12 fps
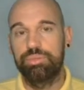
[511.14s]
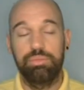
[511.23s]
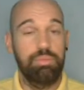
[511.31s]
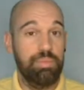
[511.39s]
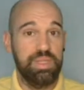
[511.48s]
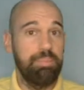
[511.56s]

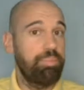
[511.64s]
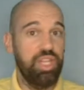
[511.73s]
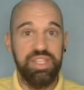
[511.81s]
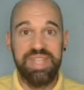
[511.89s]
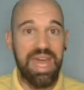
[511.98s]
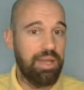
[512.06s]
Simple as
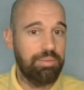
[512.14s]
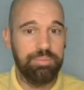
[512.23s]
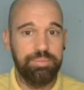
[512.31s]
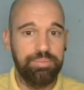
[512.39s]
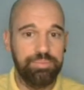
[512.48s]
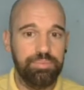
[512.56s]
that.
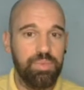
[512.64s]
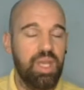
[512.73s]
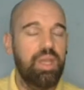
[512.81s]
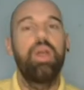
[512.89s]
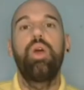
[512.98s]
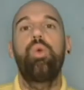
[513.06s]

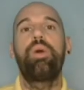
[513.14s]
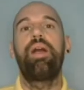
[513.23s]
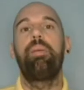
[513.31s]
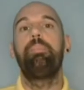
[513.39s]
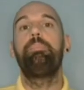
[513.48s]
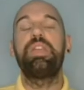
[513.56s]

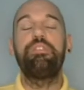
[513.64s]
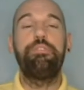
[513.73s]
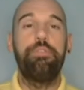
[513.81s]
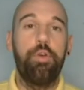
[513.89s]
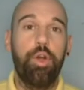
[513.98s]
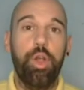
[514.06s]
Well,
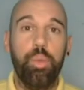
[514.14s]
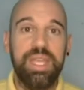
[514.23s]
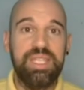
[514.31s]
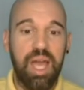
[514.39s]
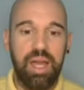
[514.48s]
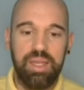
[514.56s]
before we
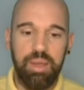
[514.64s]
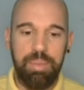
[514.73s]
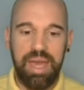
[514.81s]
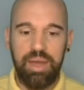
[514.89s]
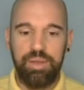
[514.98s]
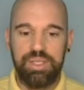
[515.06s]
talk
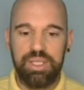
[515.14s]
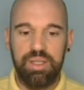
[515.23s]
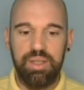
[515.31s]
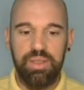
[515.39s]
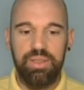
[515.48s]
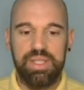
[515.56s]
about
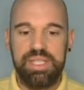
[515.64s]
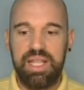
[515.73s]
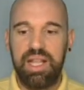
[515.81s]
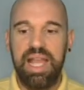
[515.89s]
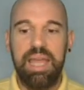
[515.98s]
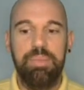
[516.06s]
this
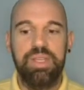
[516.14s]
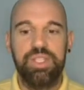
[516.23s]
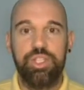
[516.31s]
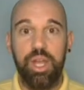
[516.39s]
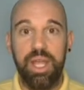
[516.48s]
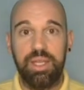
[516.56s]
climate
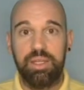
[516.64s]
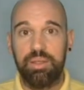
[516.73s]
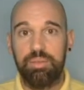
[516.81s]
strike,